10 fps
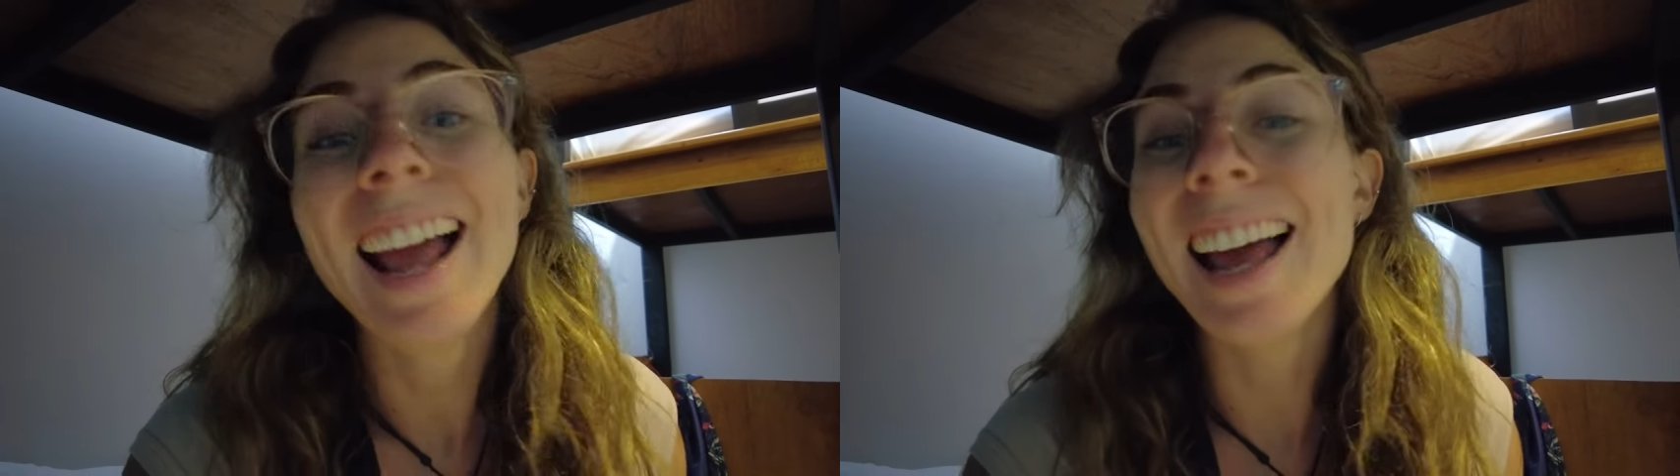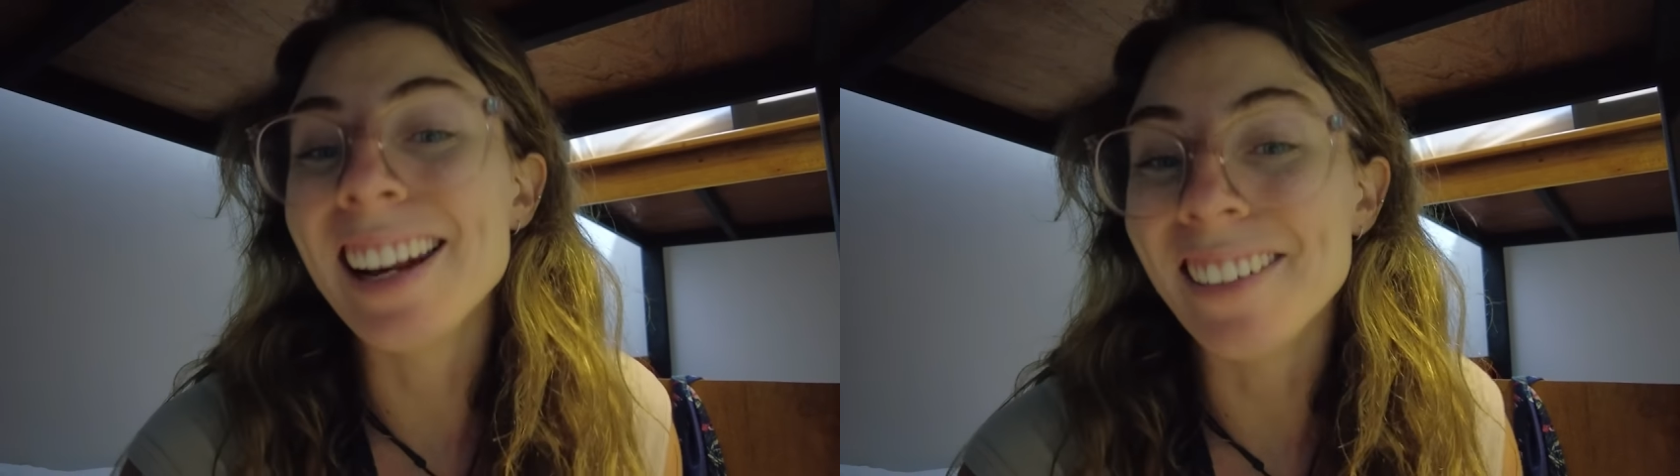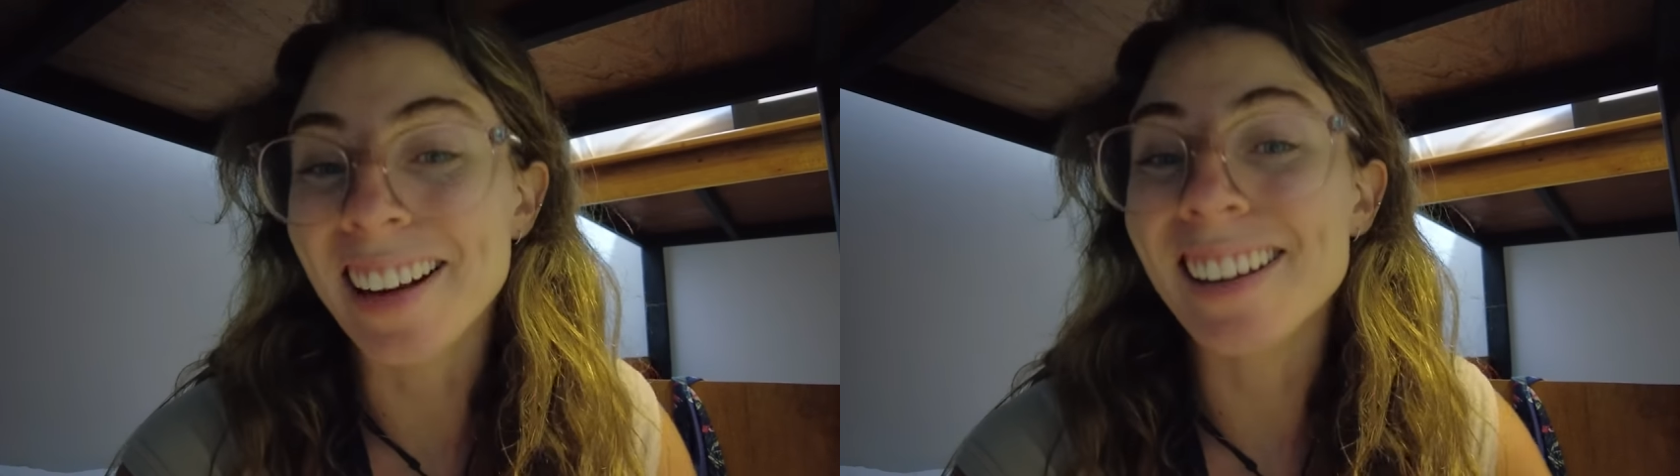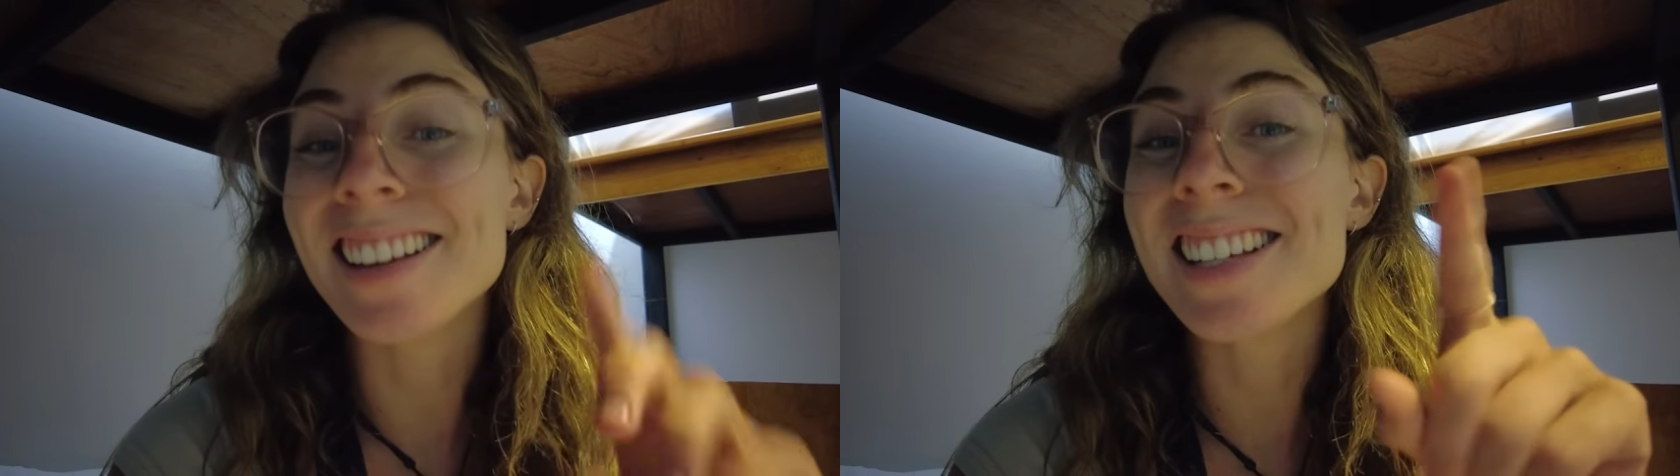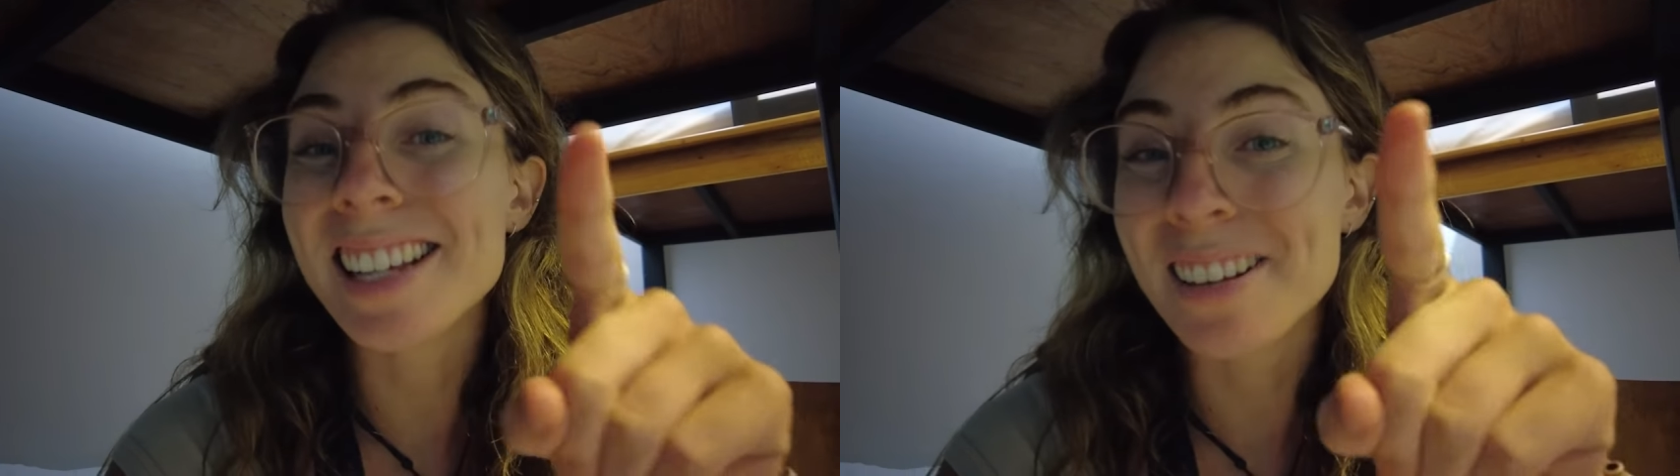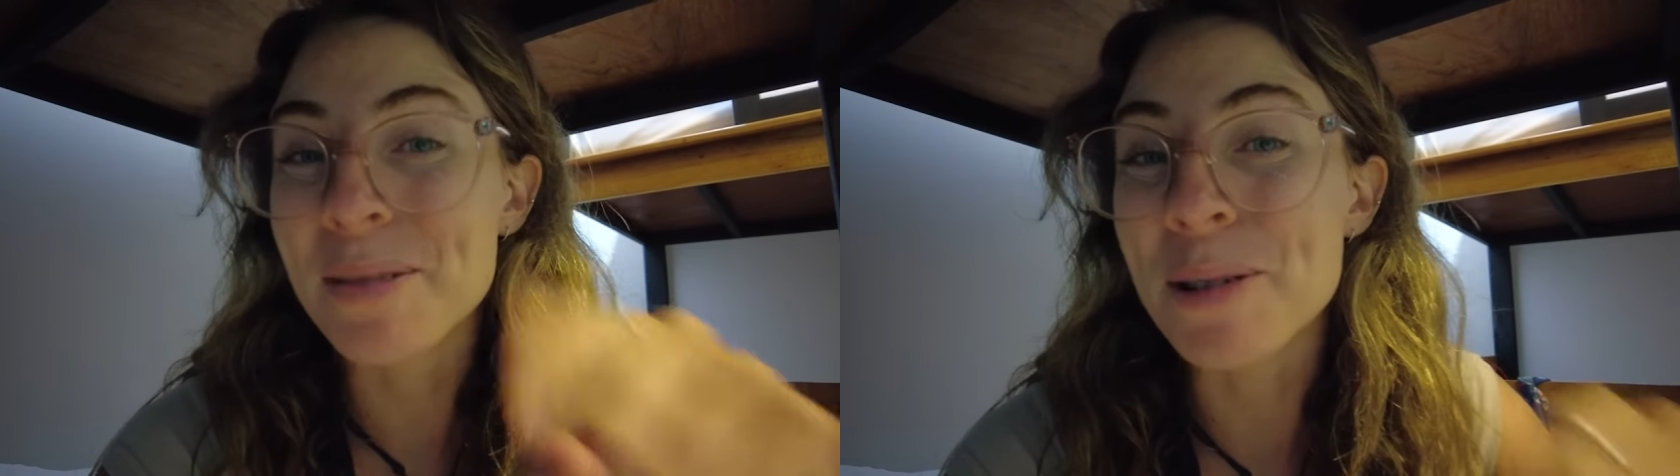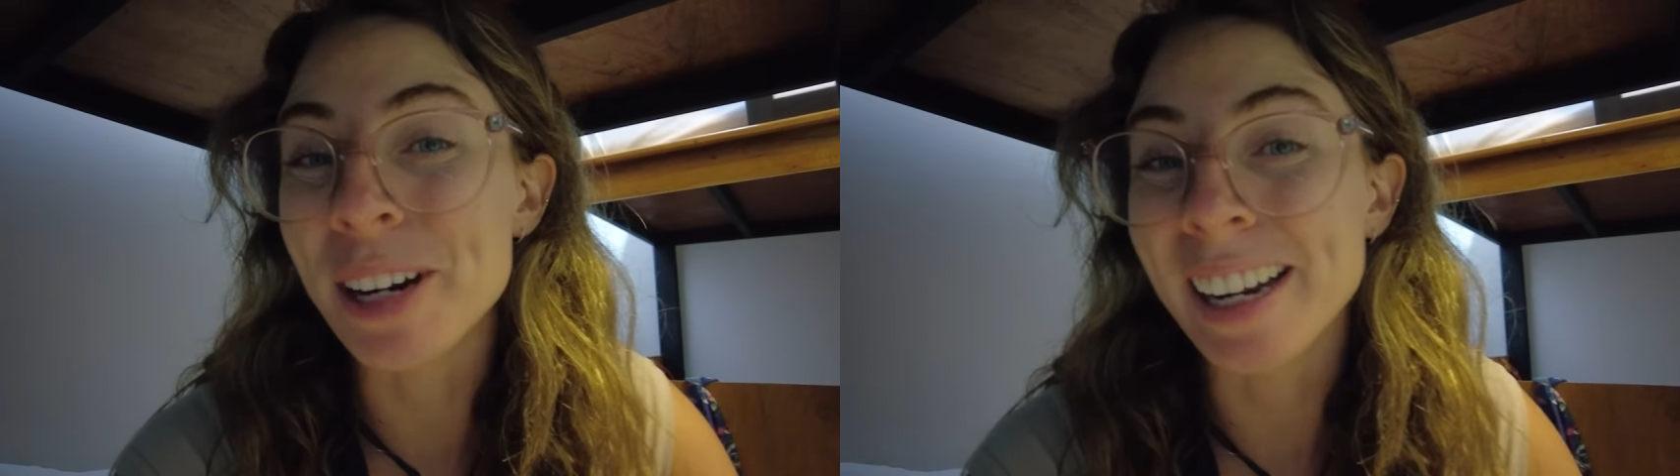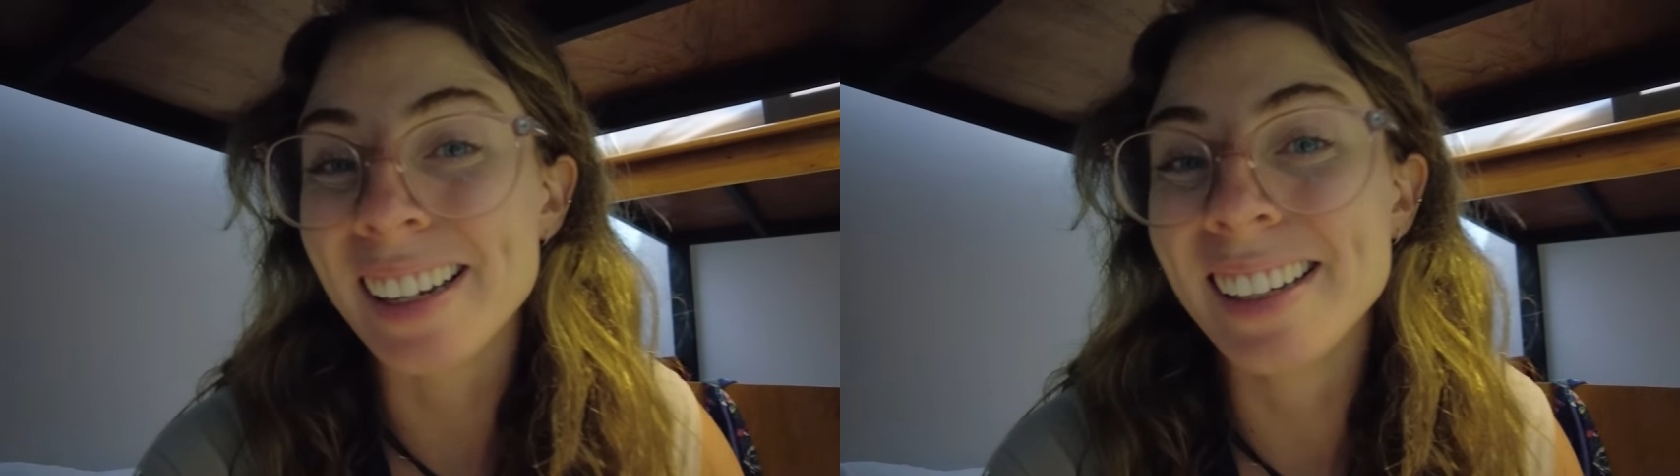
anyway, I'll see you in the morning.